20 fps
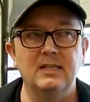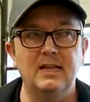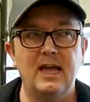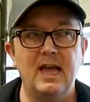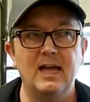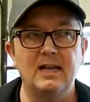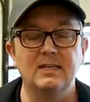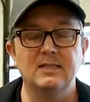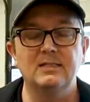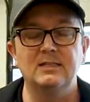and it
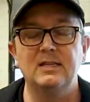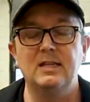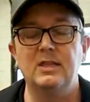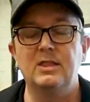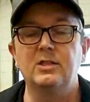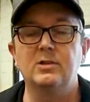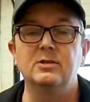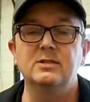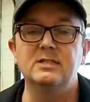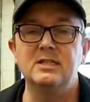had a
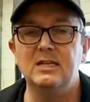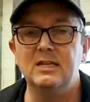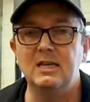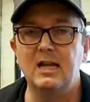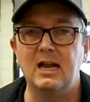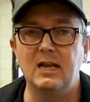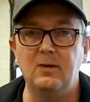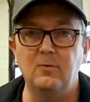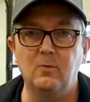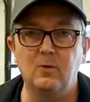
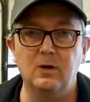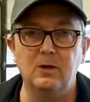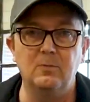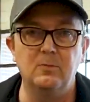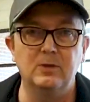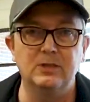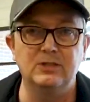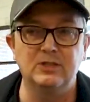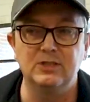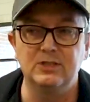
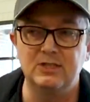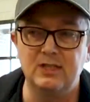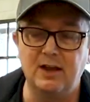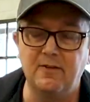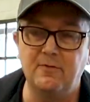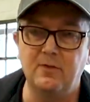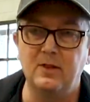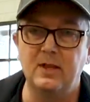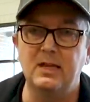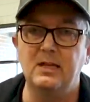C1391, which is
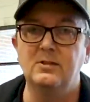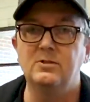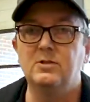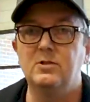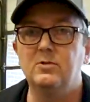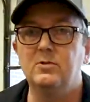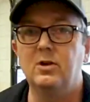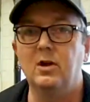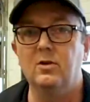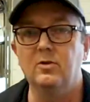definitely
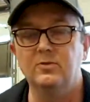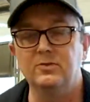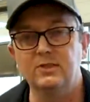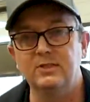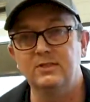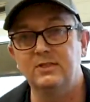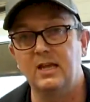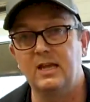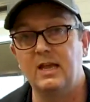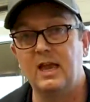two codes
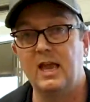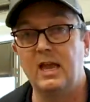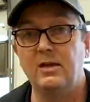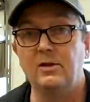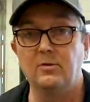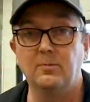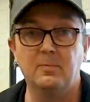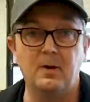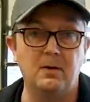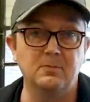that say, hey,
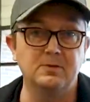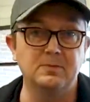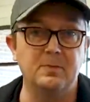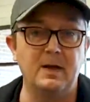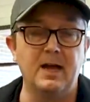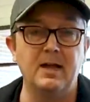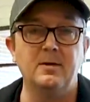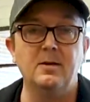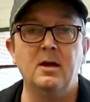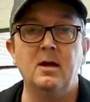your pump's
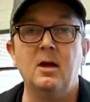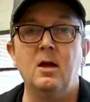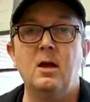bad.